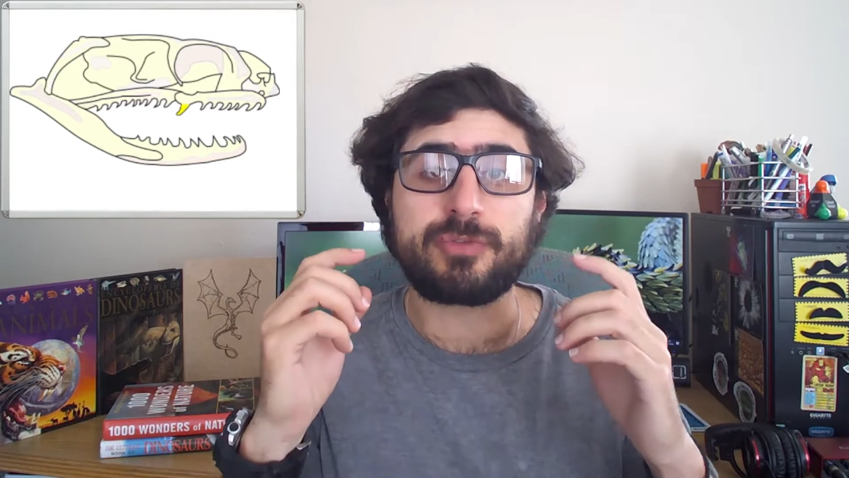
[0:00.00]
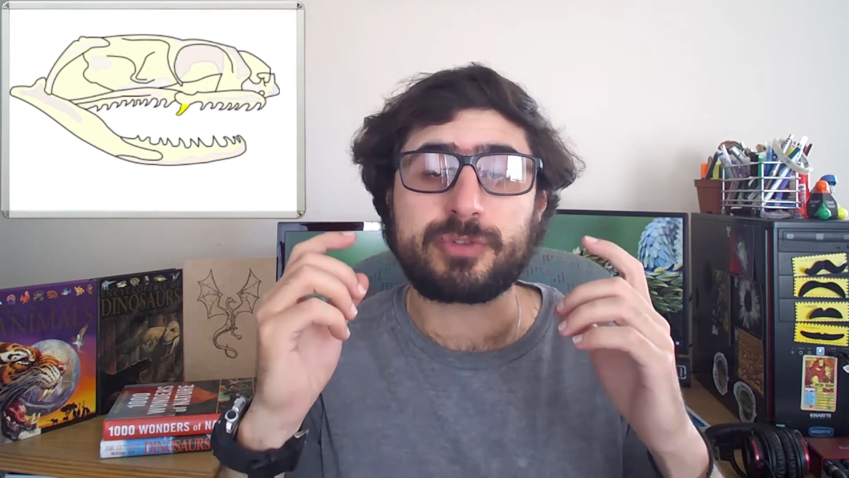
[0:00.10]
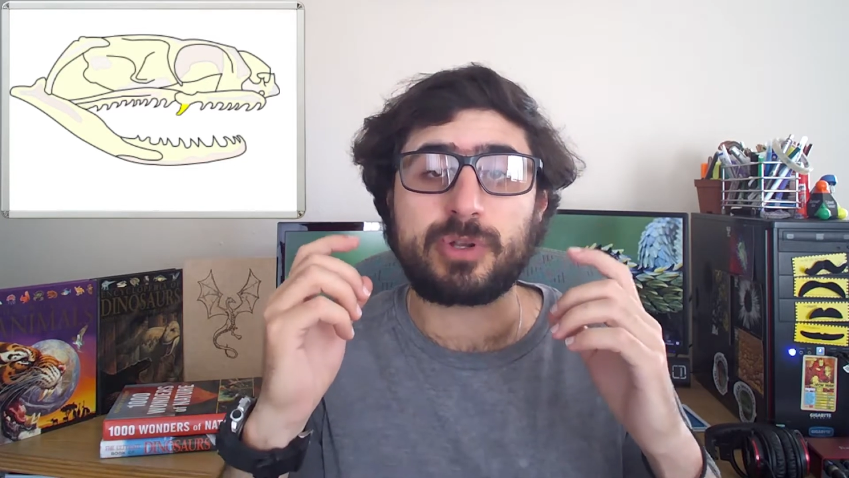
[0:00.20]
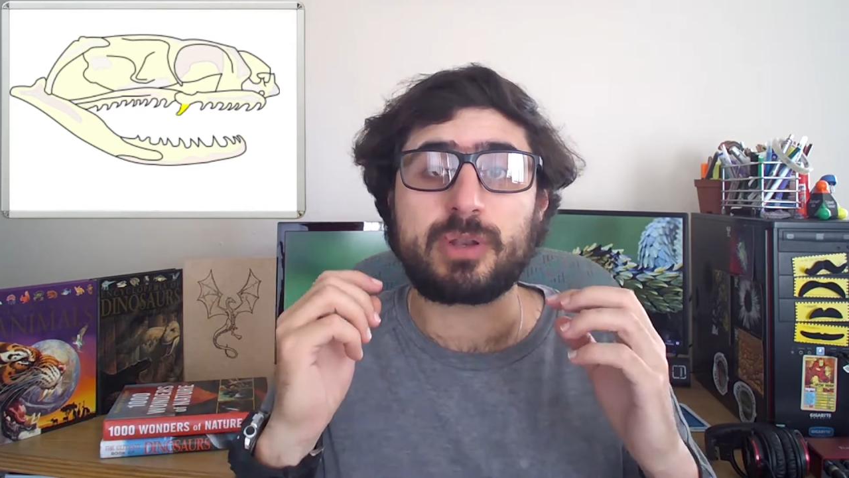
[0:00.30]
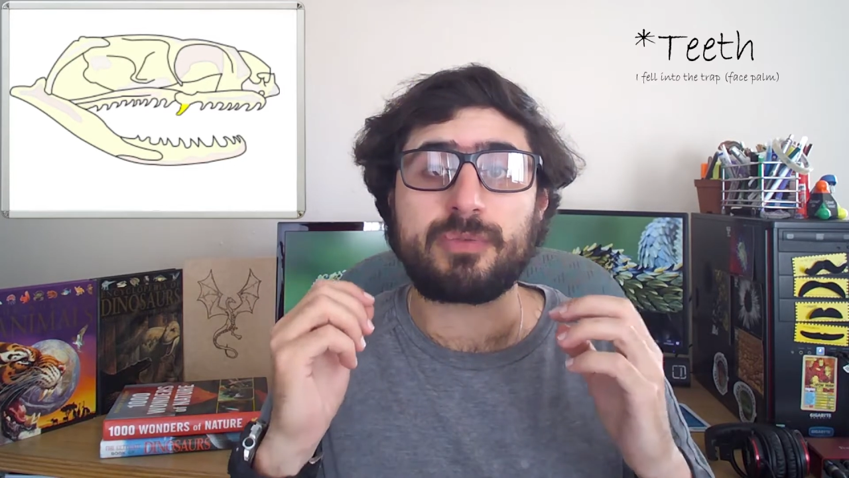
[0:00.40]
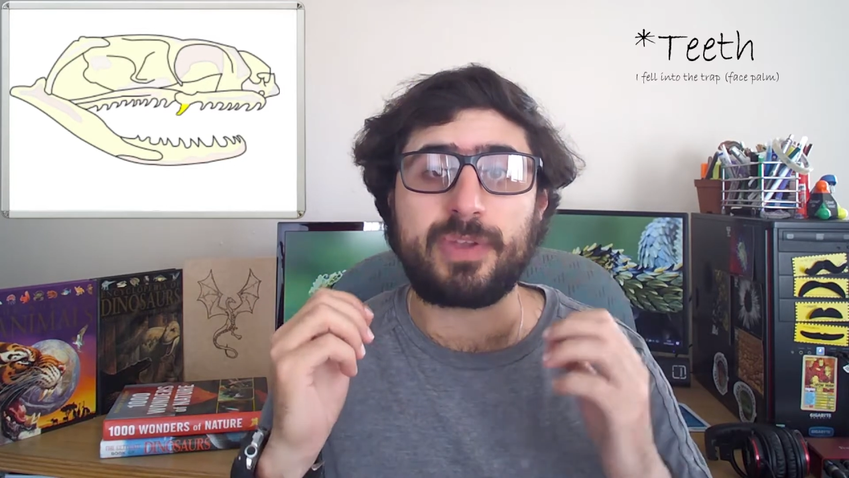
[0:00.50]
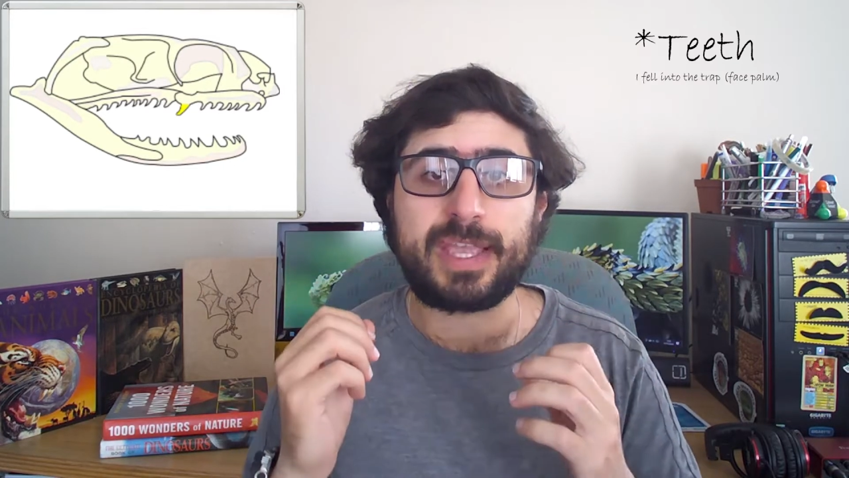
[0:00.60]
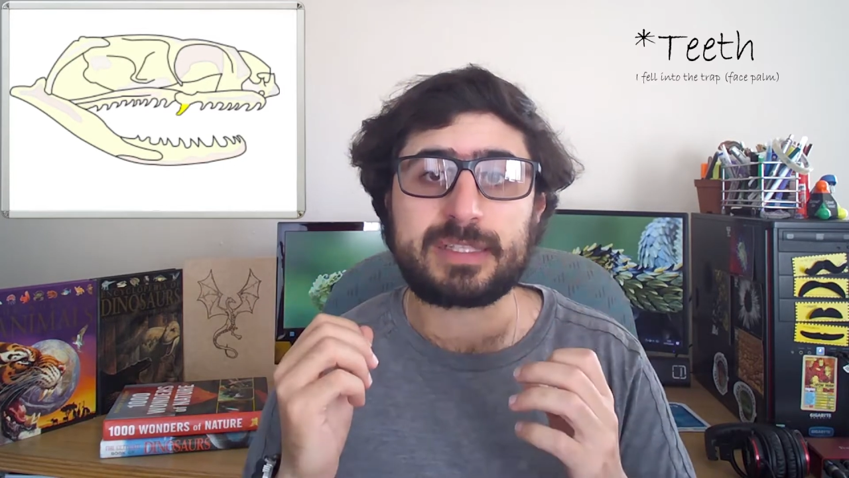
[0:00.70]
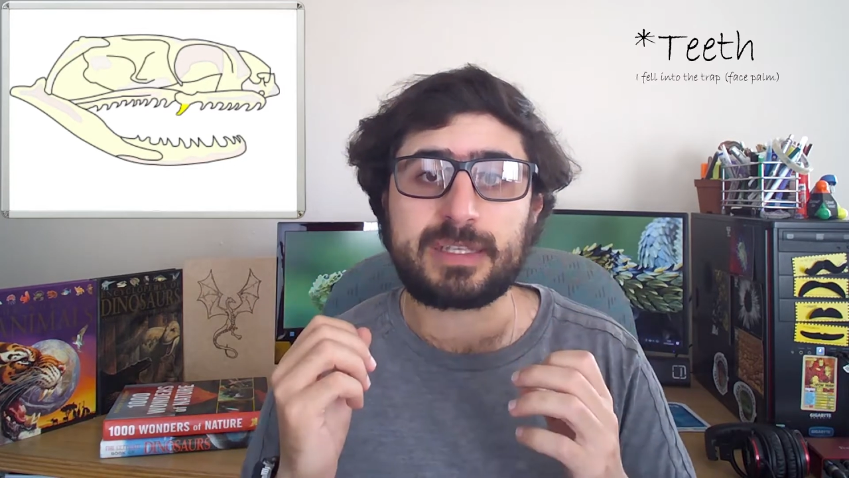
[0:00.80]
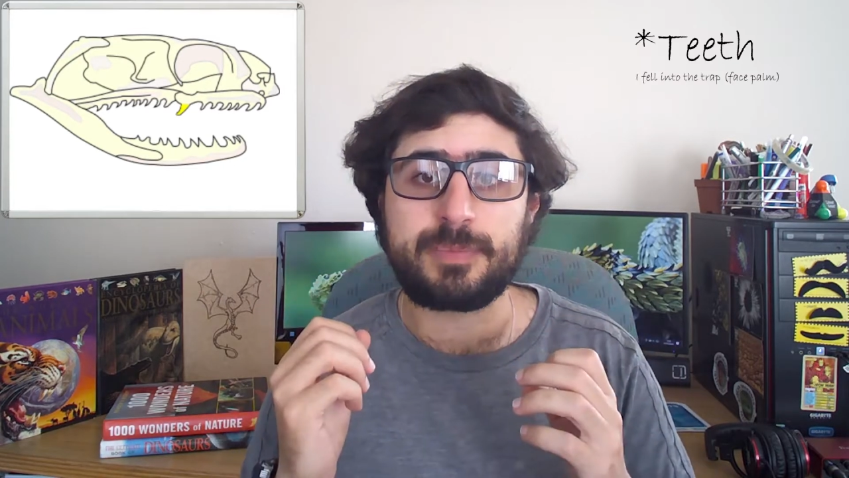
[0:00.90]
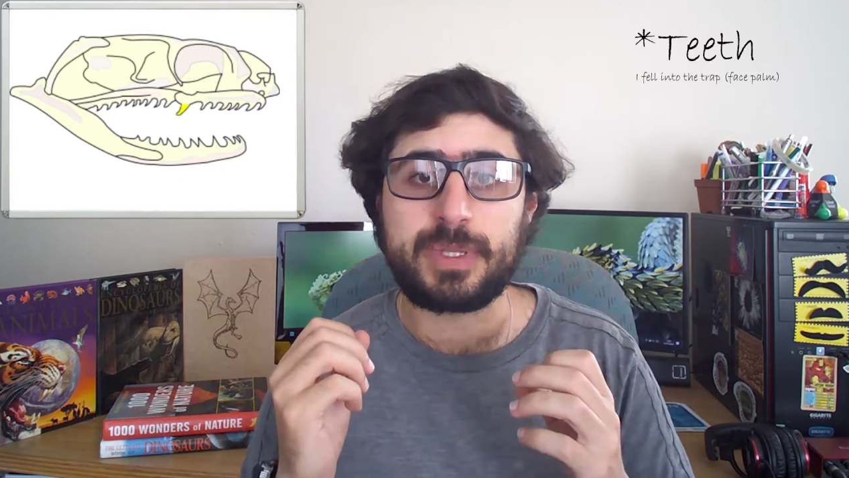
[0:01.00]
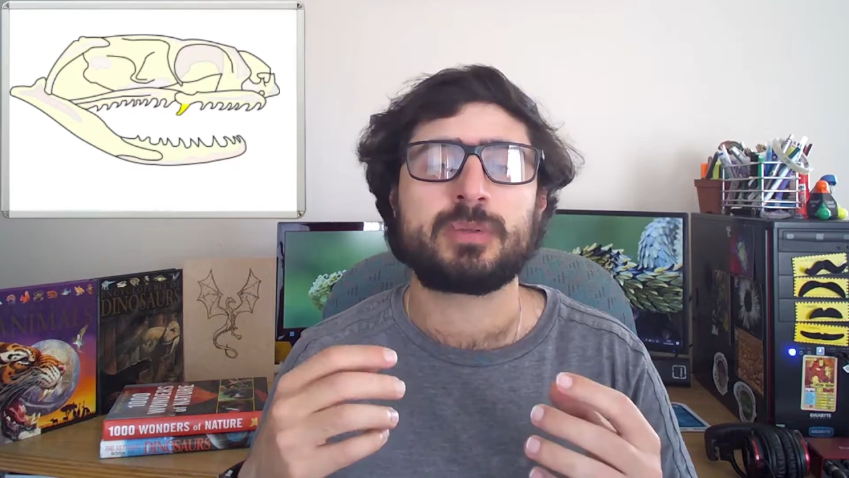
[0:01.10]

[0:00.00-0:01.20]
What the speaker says: solid fangs come in.